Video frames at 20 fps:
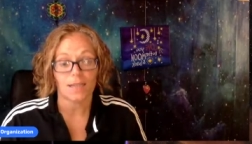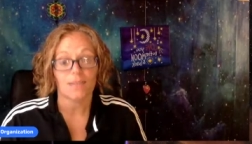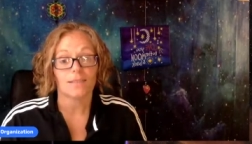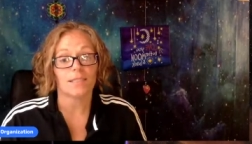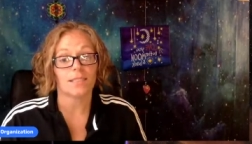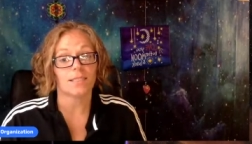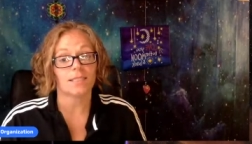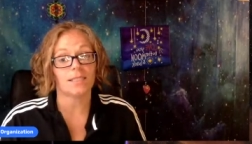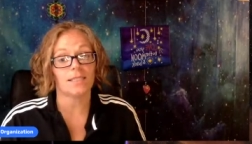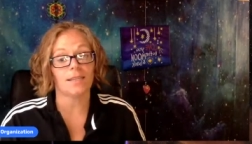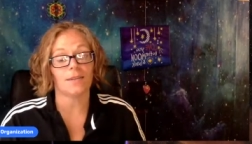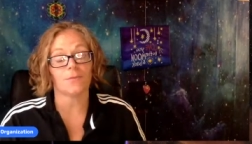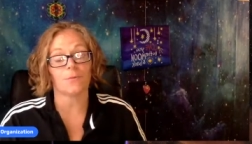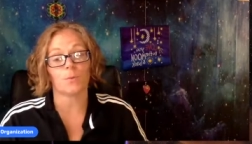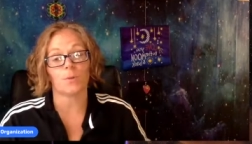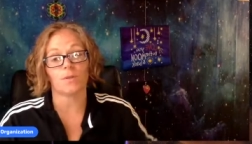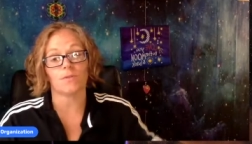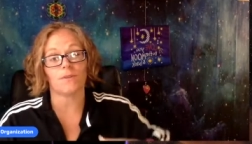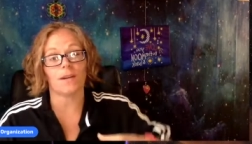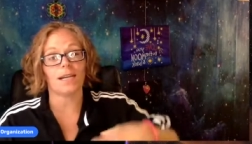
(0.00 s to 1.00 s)
to see if
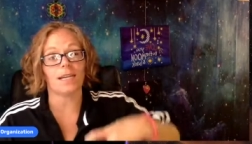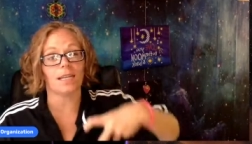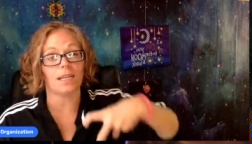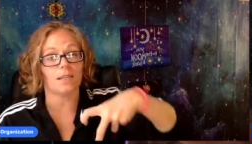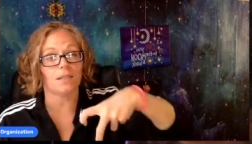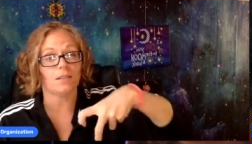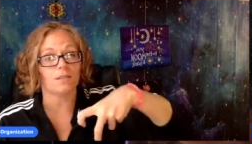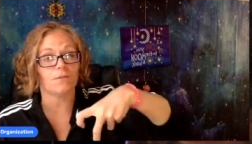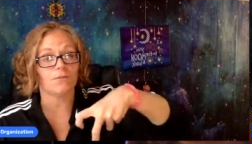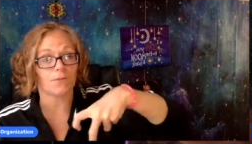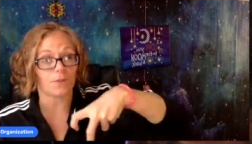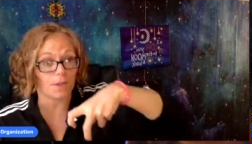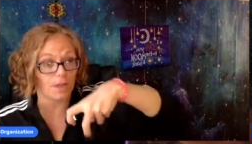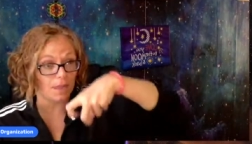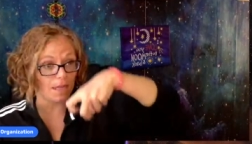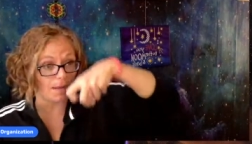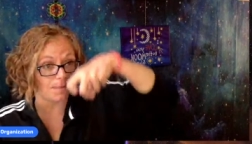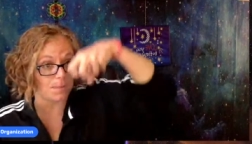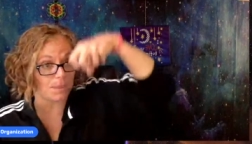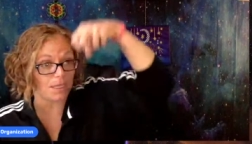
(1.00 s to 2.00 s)
we're ready for
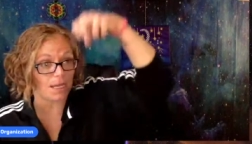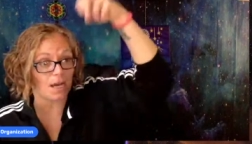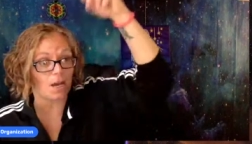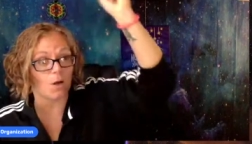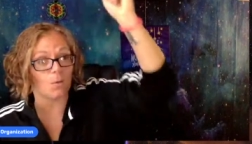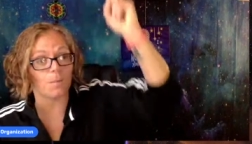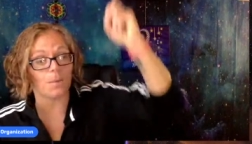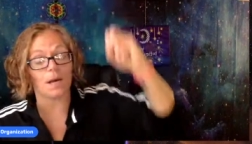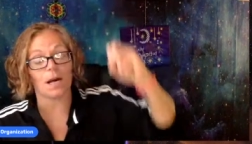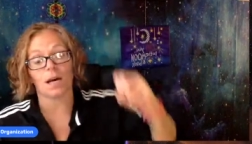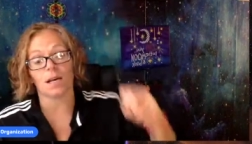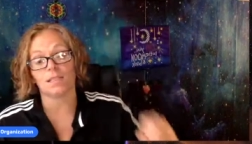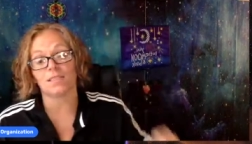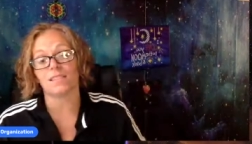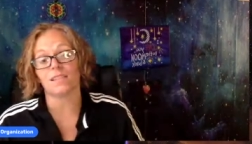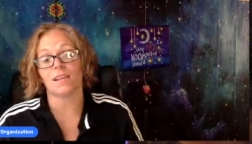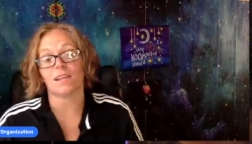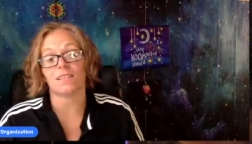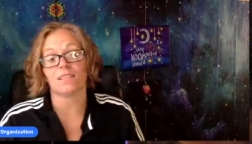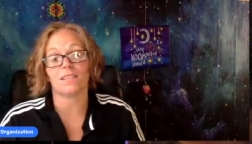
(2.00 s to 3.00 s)
them to help
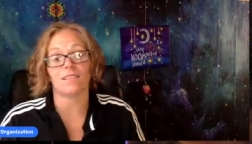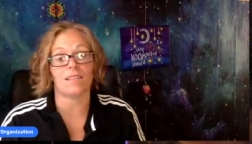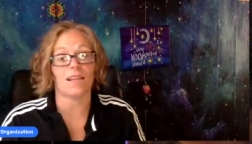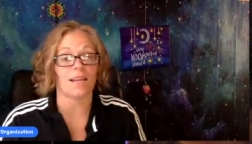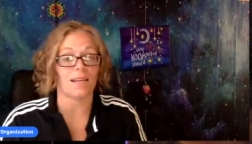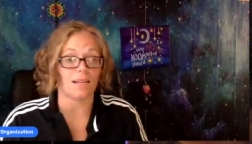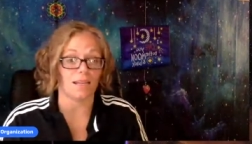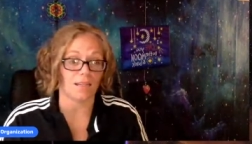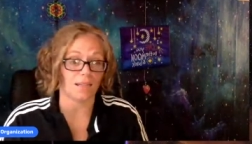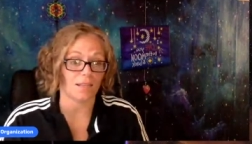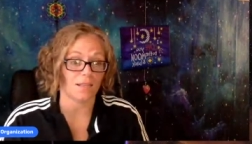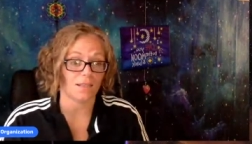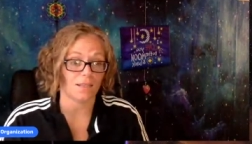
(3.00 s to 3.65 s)
us ascend.